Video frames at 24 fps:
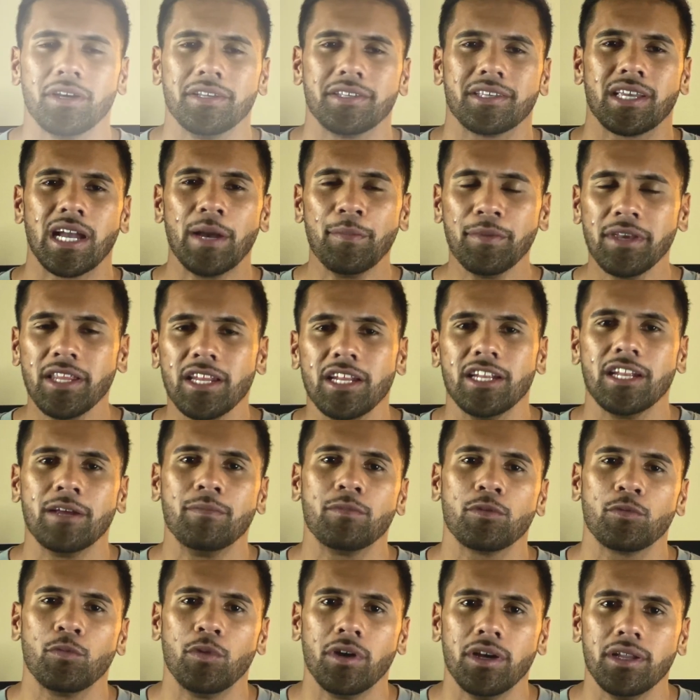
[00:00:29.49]
coming in at
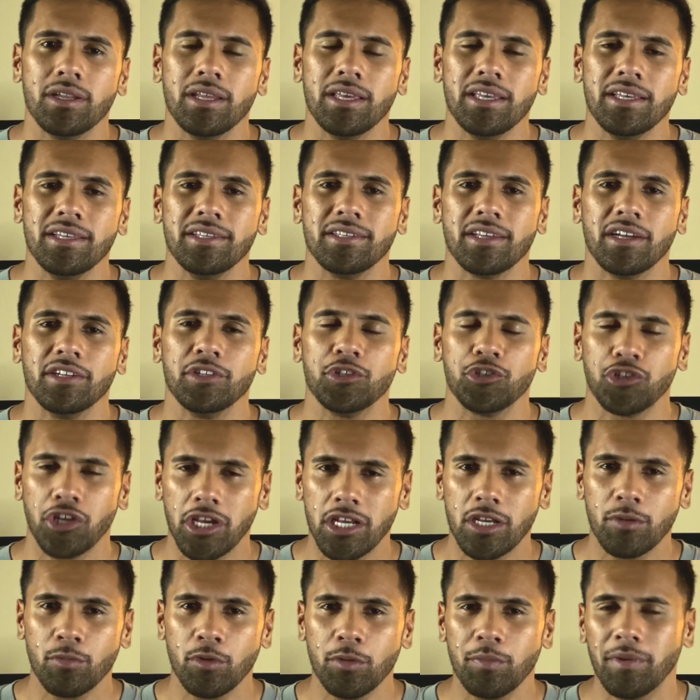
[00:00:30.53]
number 1 is
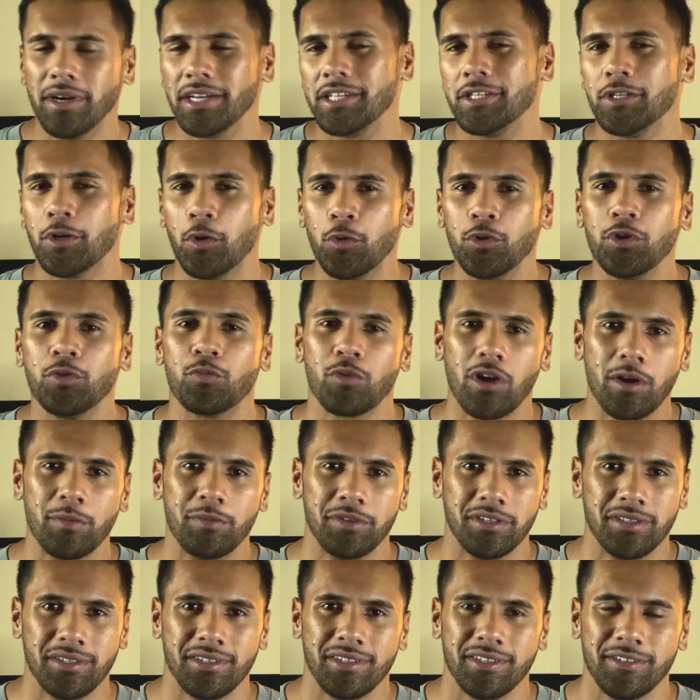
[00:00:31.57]
Unshakable by Tony
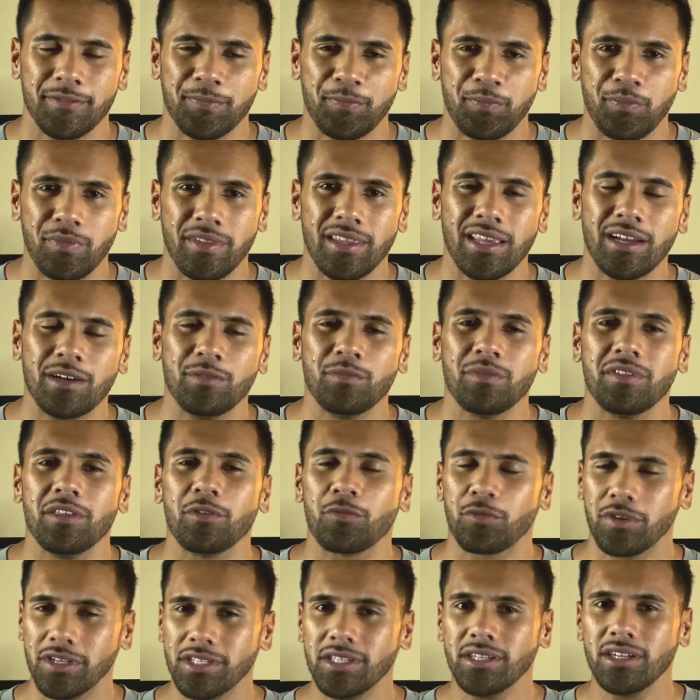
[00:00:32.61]
Robbins. Now, the
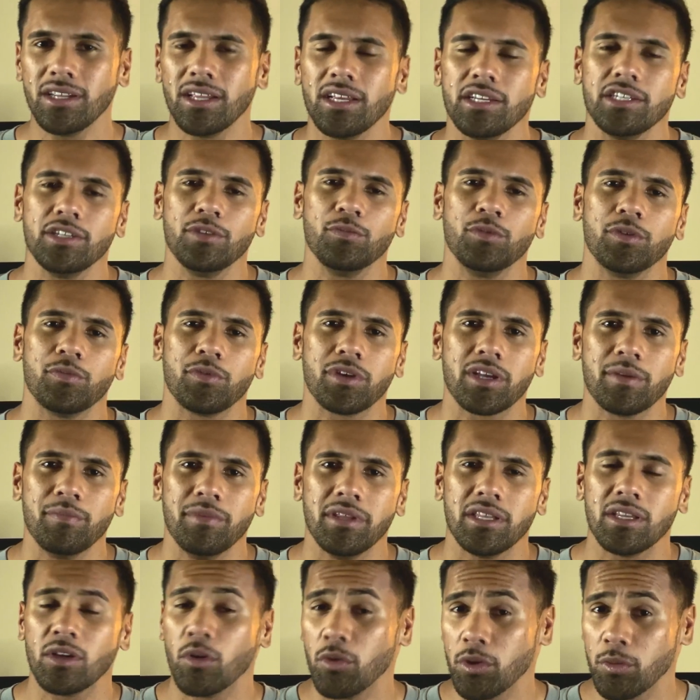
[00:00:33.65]
reason I actually would
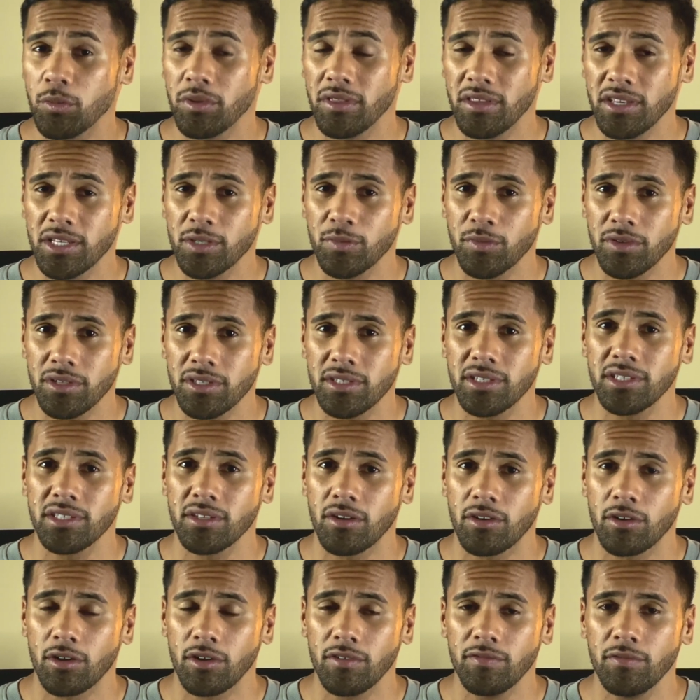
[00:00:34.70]
recommend going with this one to
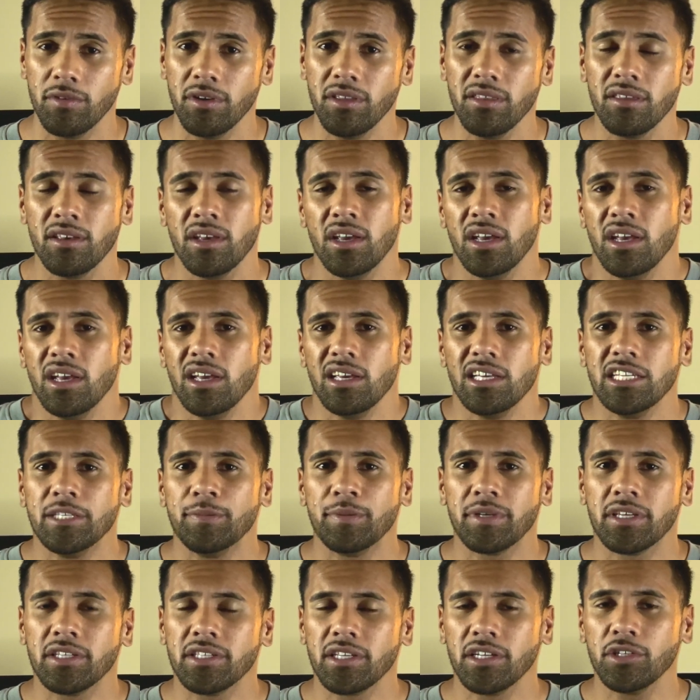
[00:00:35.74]
start off with is
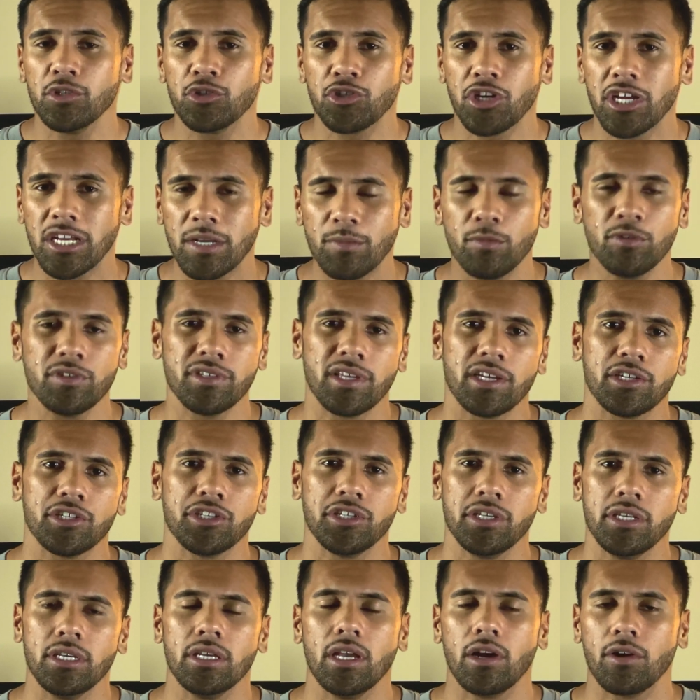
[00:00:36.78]
because Unshakable is
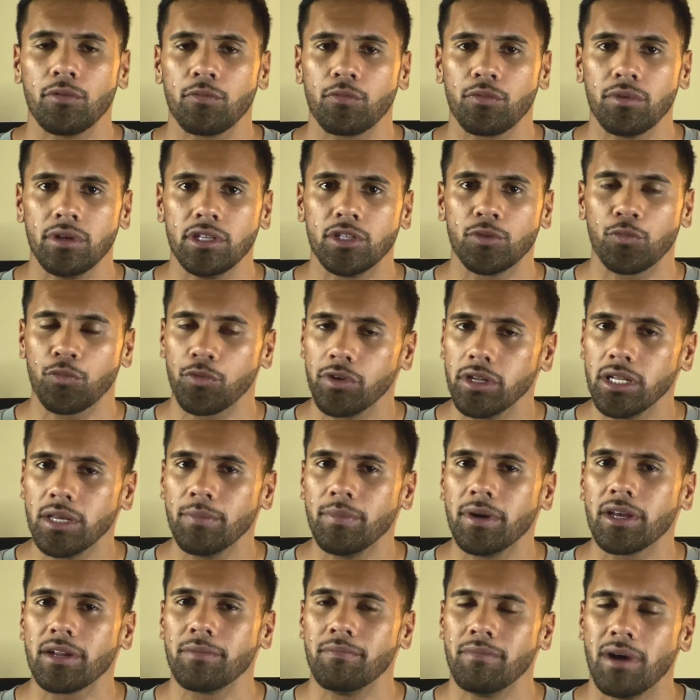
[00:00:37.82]
actually, it's really
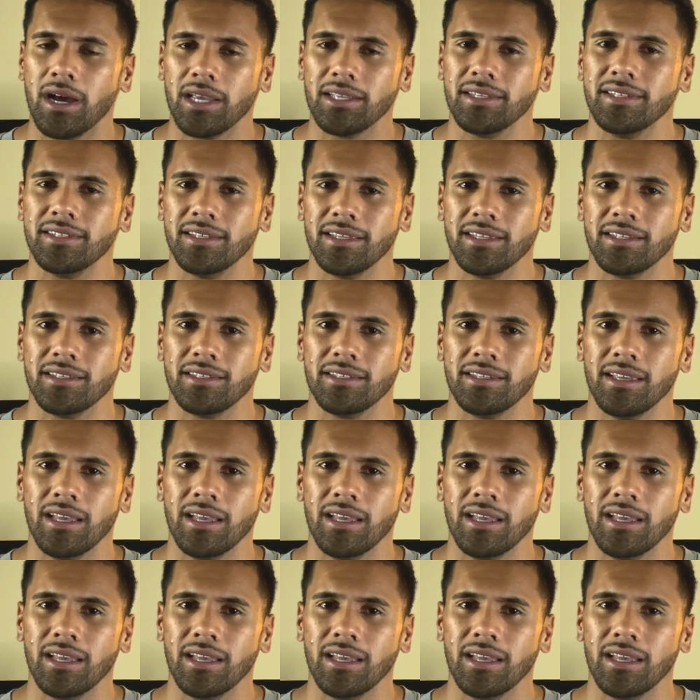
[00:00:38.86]
about a mindset.